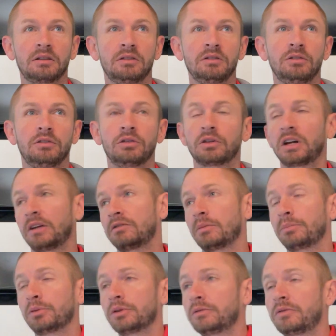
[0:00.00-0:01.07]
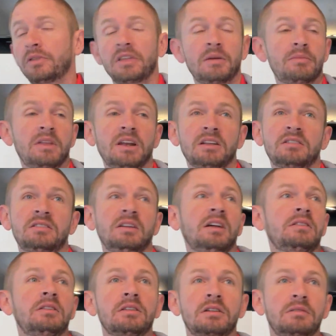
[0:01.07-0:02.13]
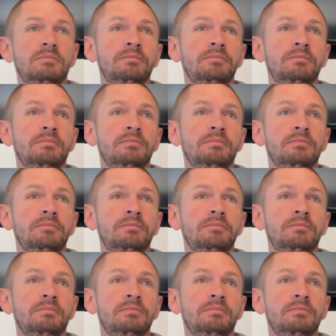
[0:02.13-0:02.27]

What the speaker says: You're going to have to prove to them that it's not the,